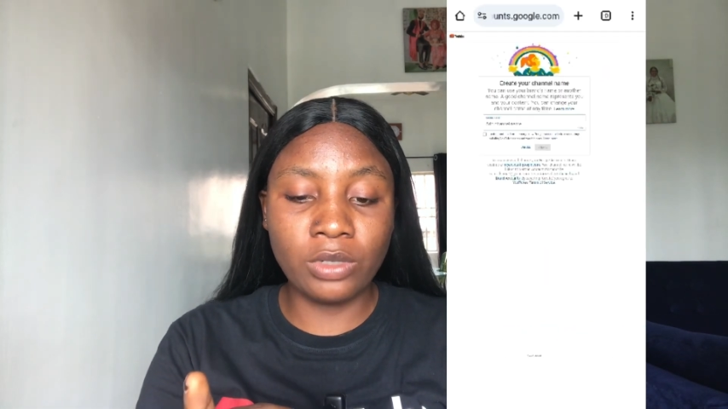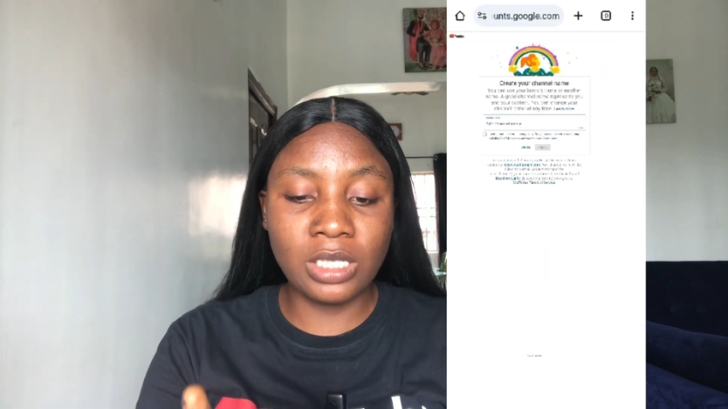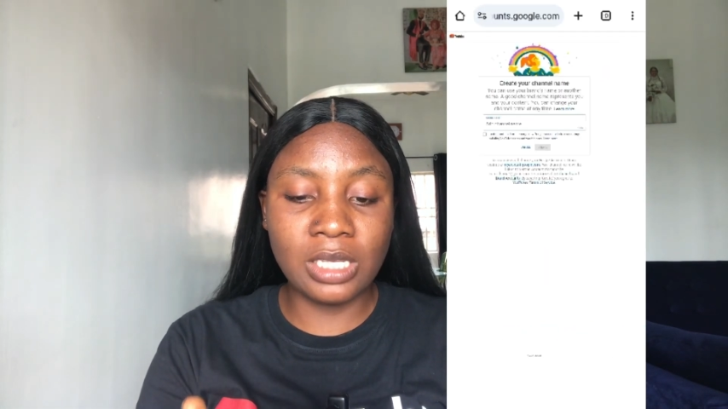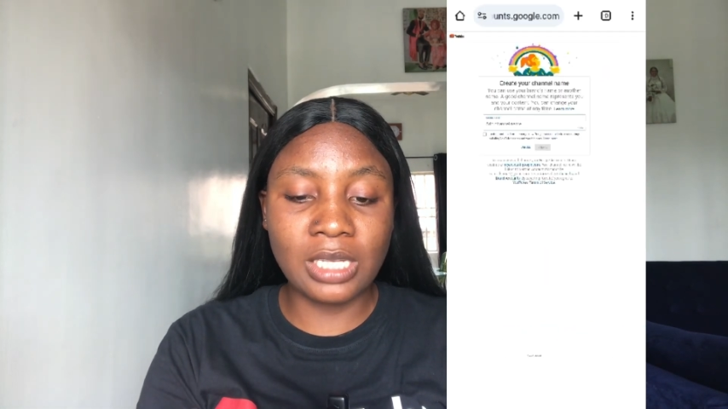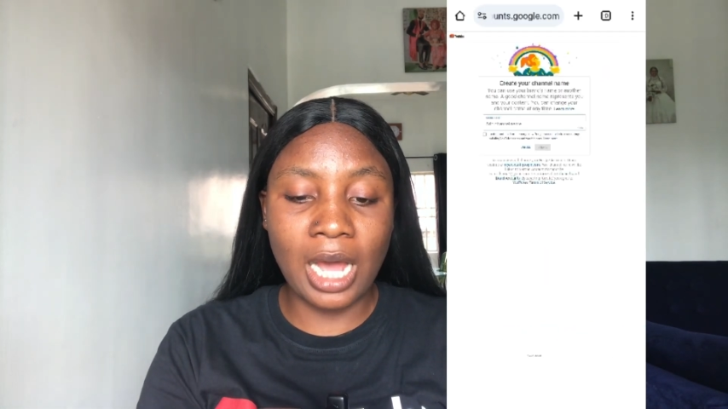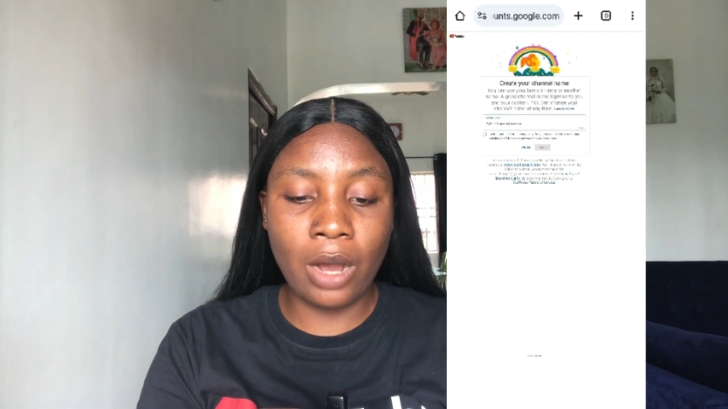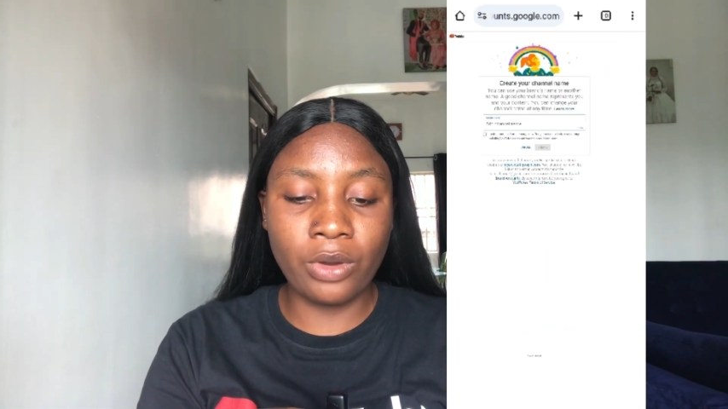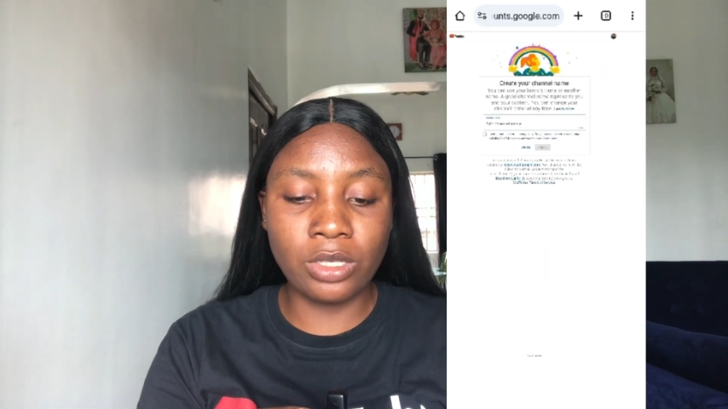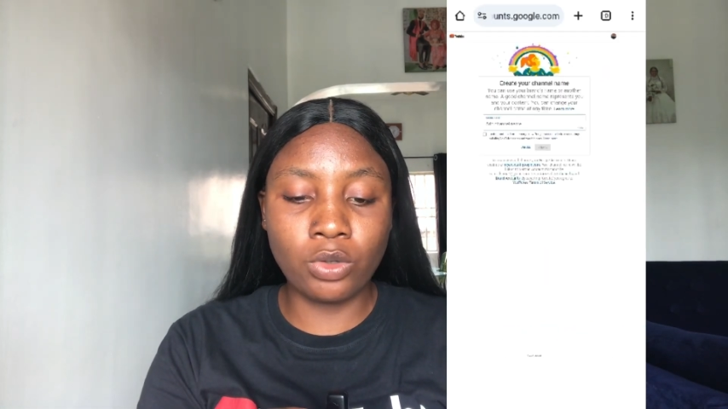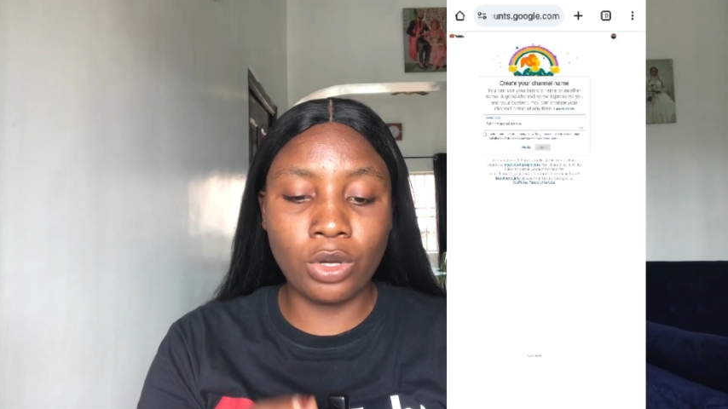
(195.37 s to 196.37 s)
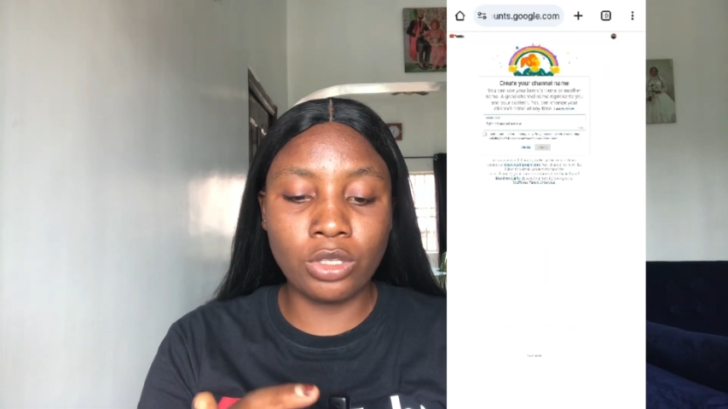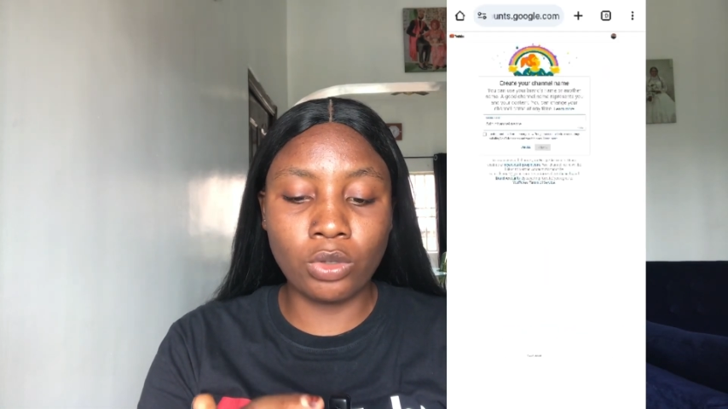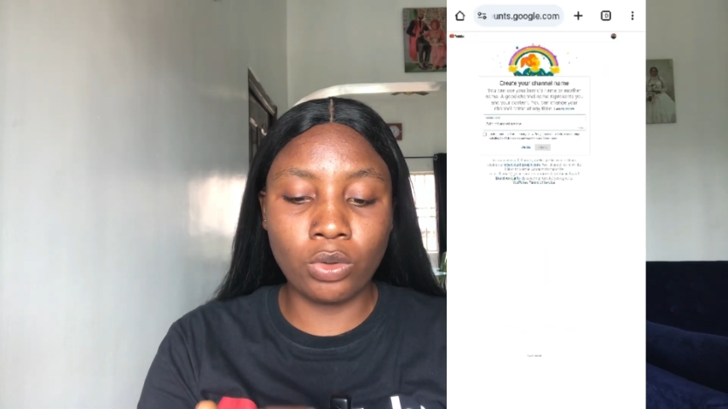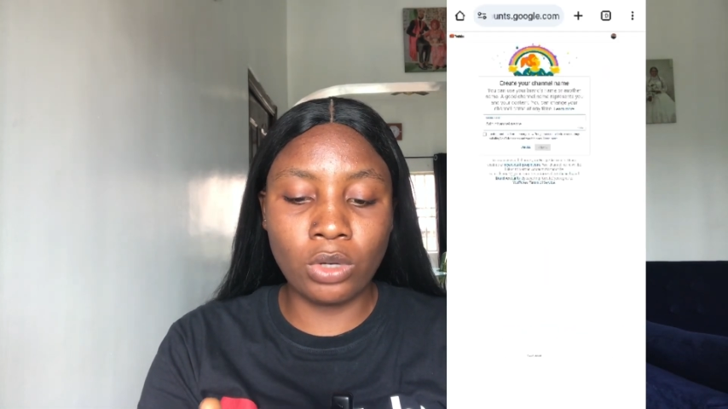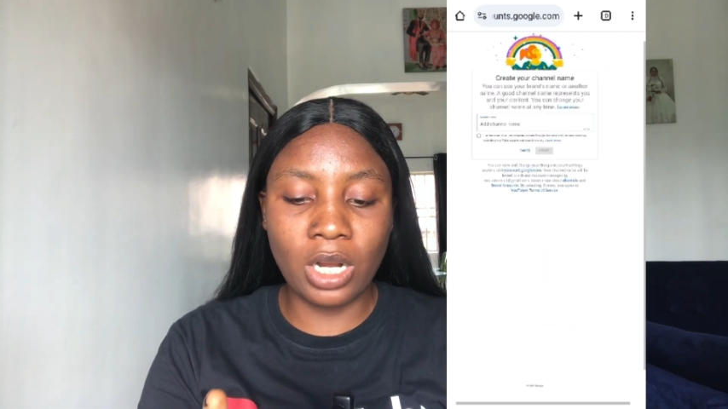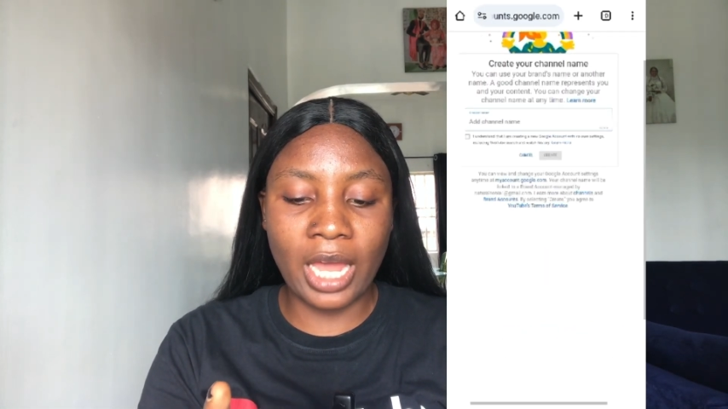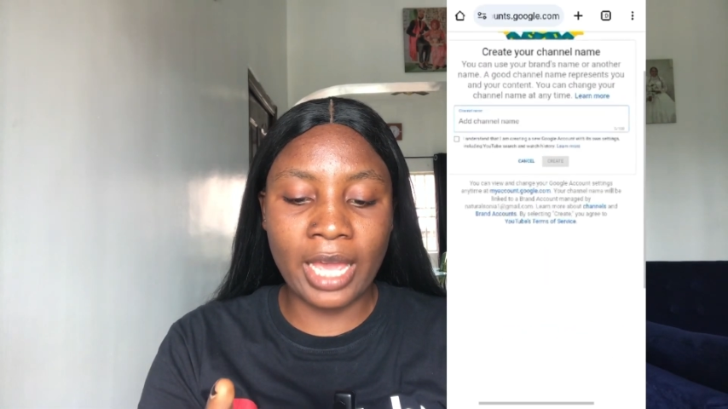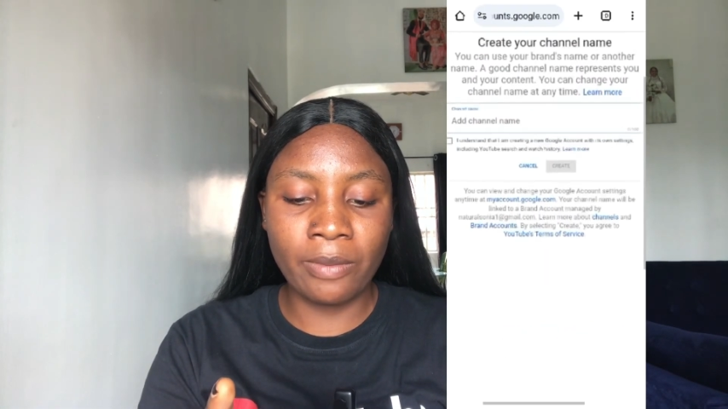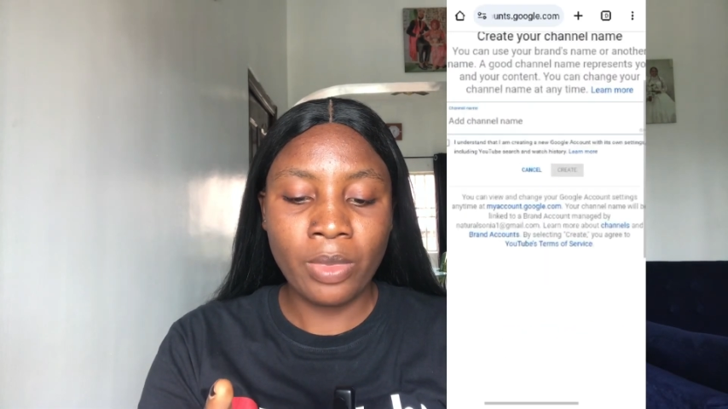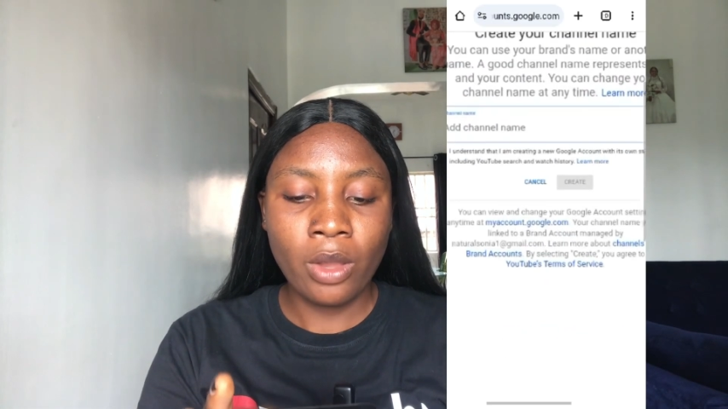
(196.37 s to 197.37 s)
this is how it's going to look like